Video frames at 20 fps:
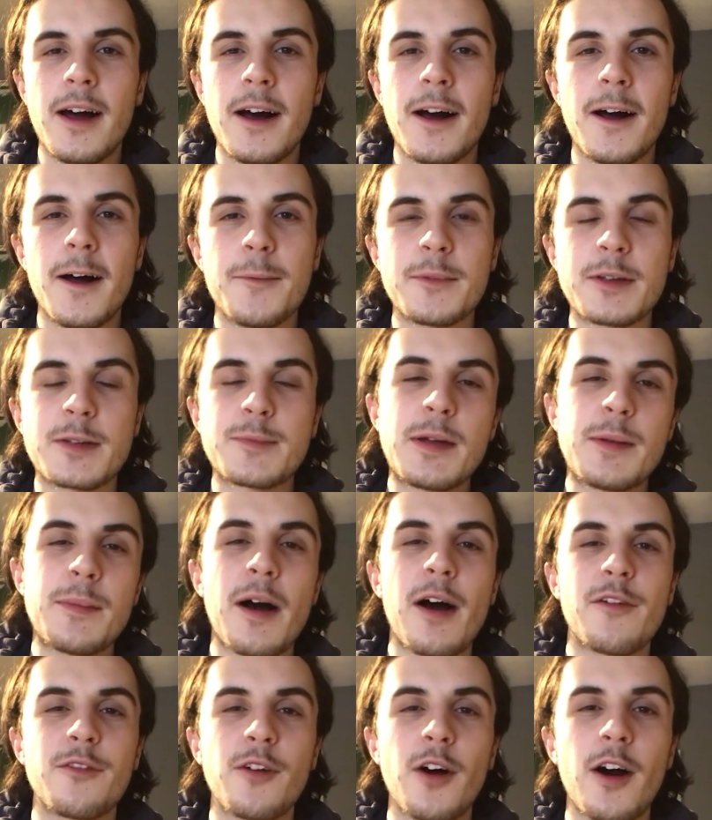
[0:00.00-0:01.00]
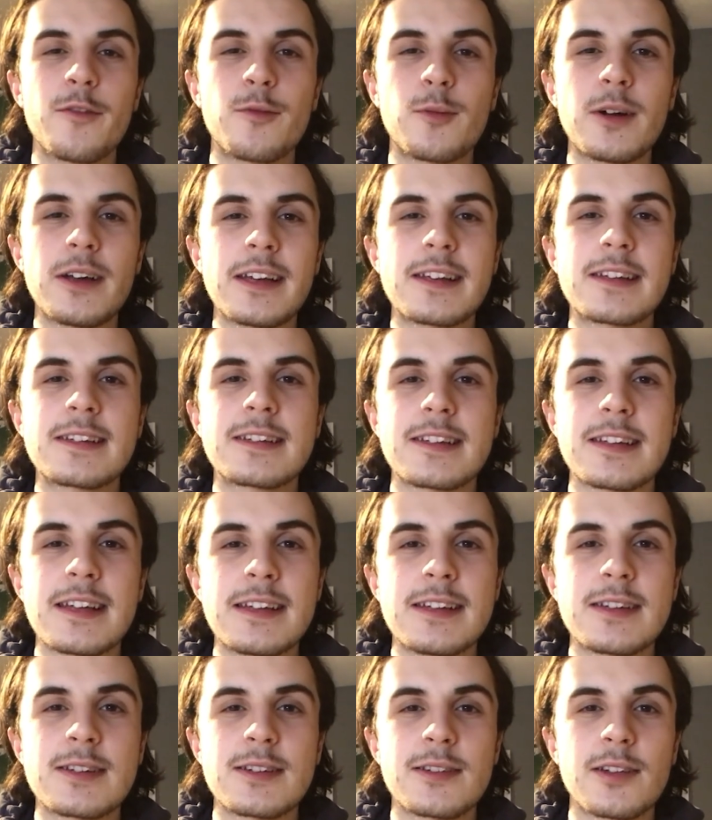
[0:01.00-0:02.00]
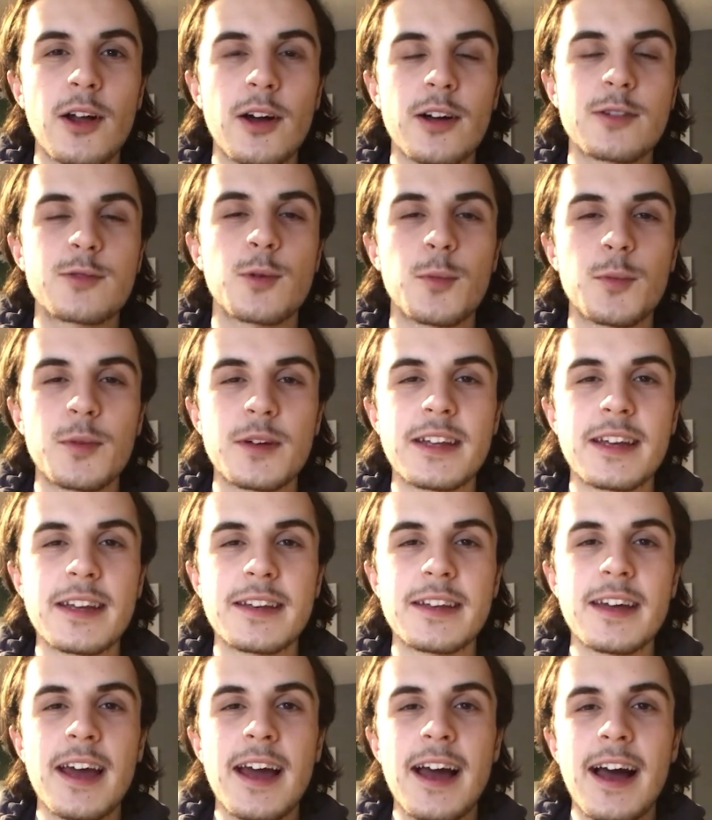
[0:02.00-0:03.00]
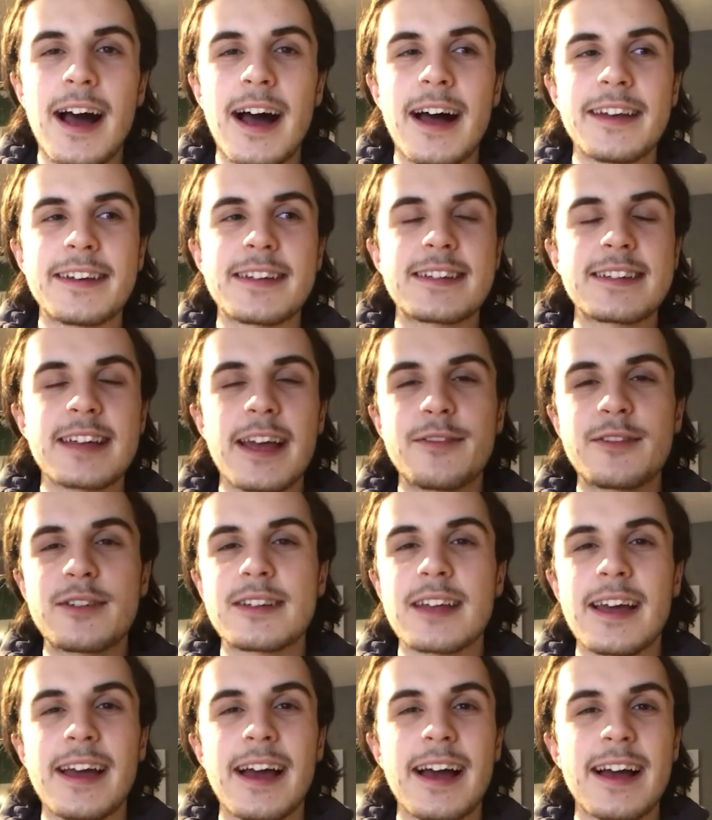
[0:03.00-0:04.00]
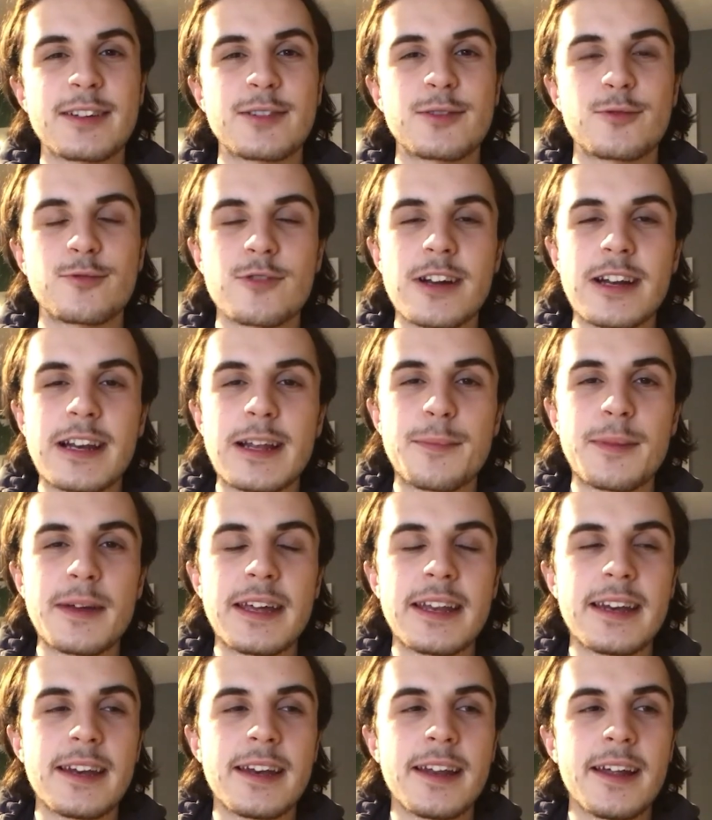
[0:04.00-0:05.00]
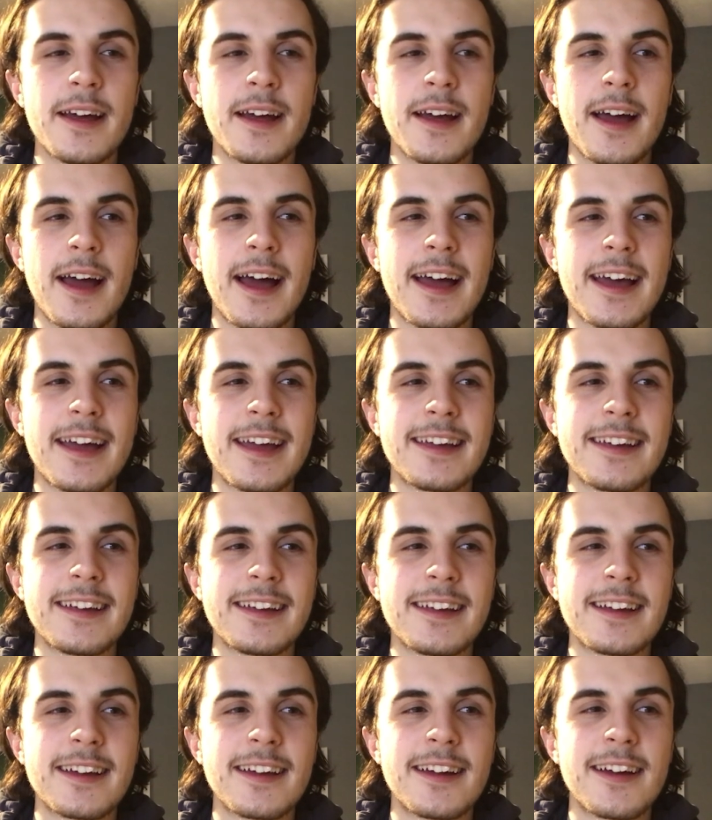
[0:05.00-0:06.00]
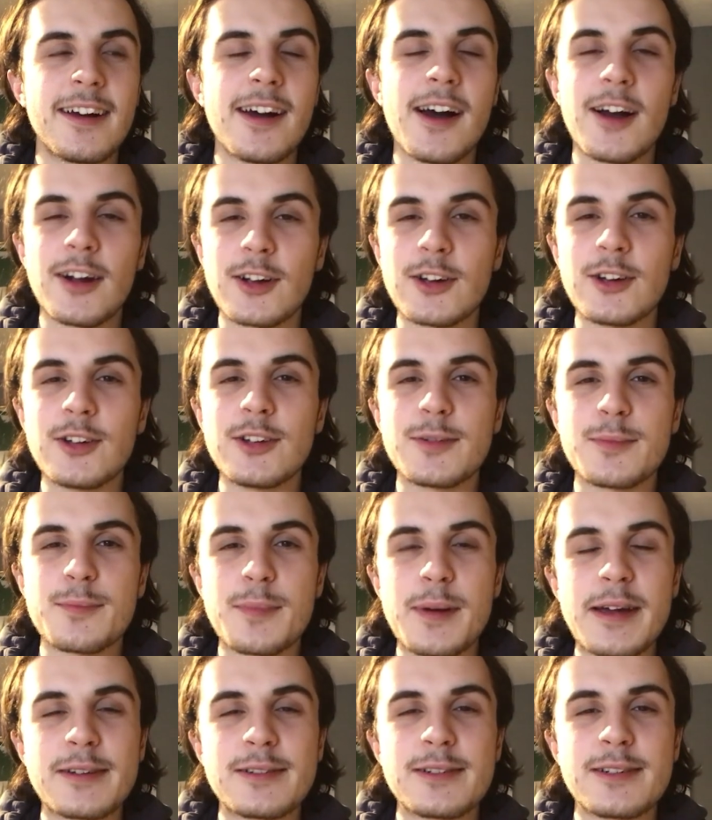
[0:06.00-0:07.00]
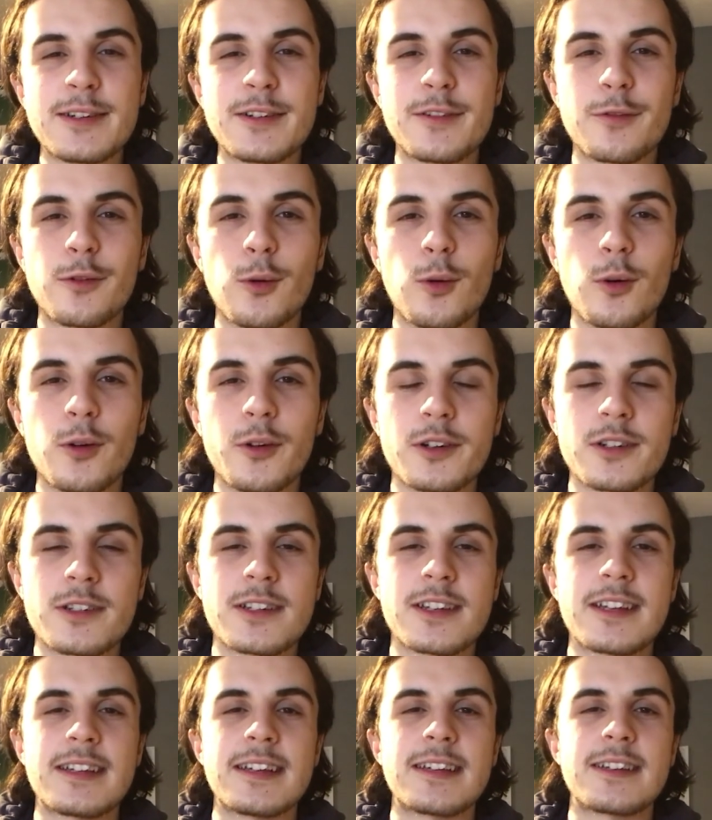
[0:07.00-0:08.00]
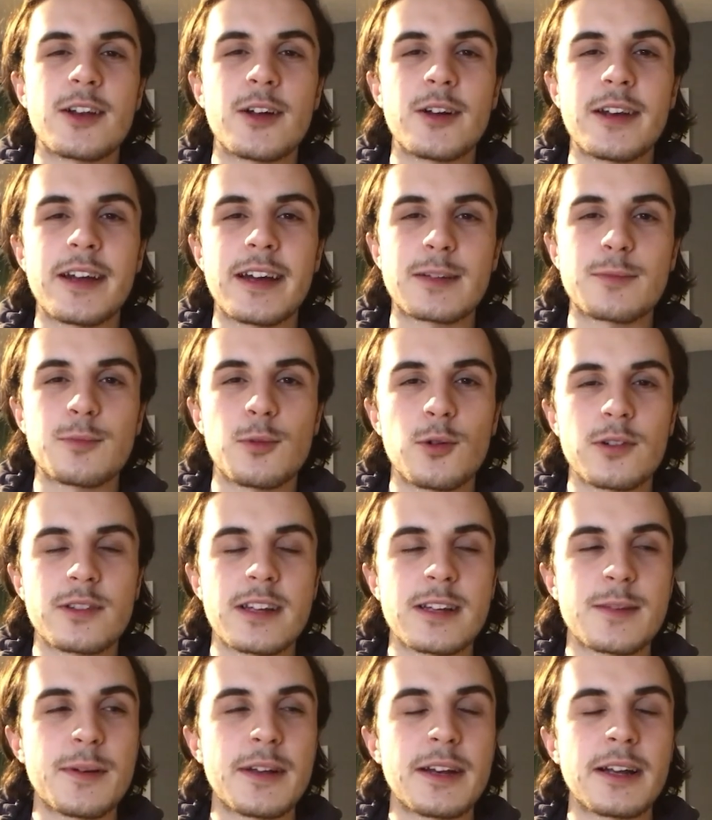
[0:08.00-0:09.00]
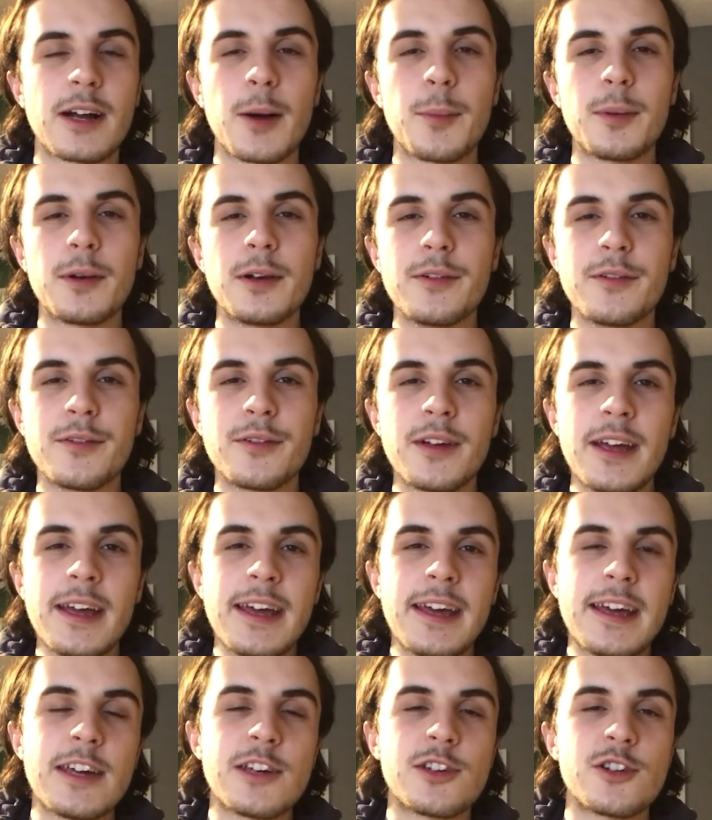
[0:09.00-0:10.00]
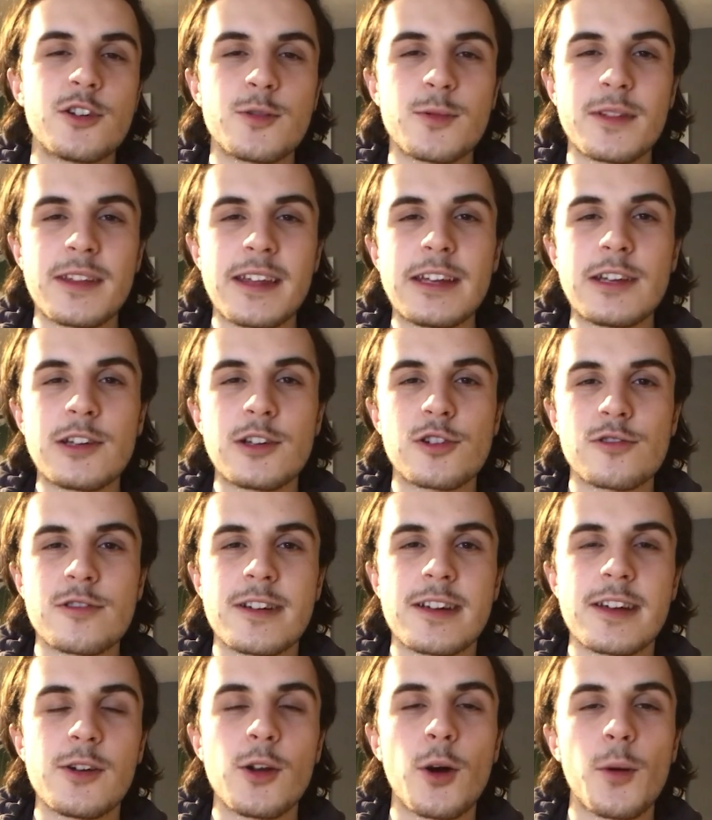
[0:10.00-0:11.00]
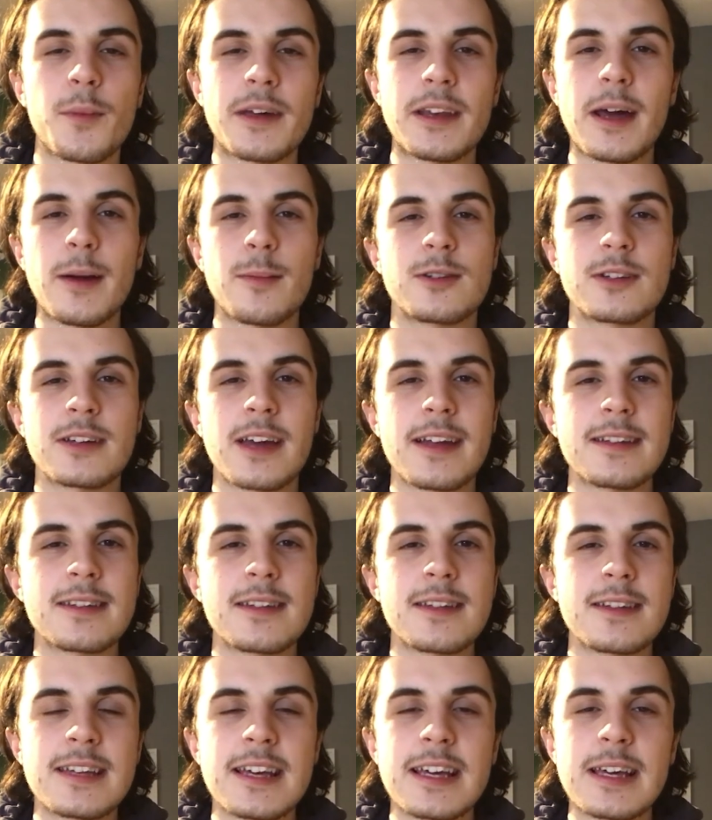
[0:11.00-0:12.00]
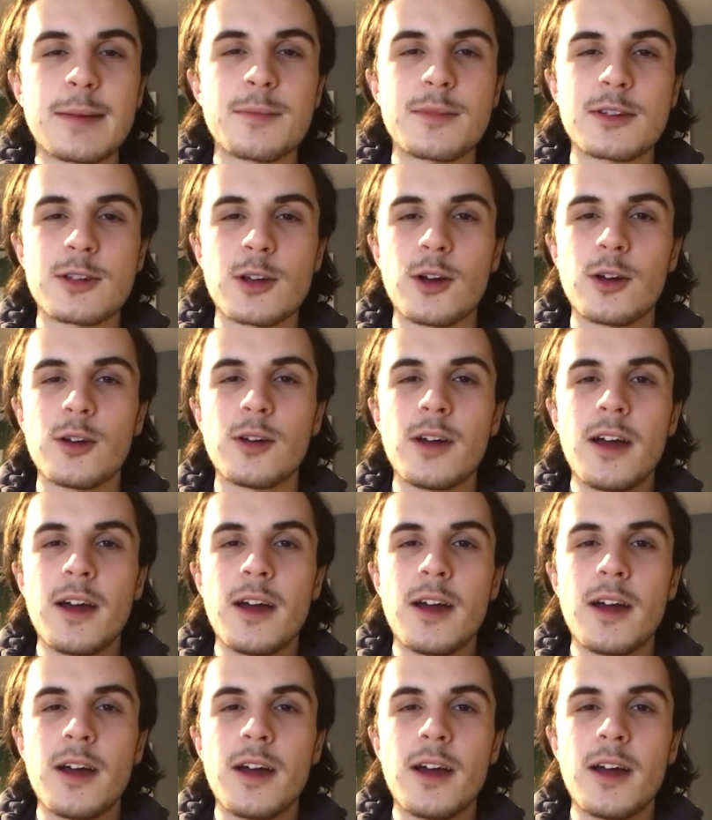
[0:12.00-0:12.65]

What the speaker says: It's been about 5 weeks since the last one we did, and it's safe to say it hasn't really been a good period for Norwich City's loan exports. There's been a couple of issues with injury and not being able to get into the team, so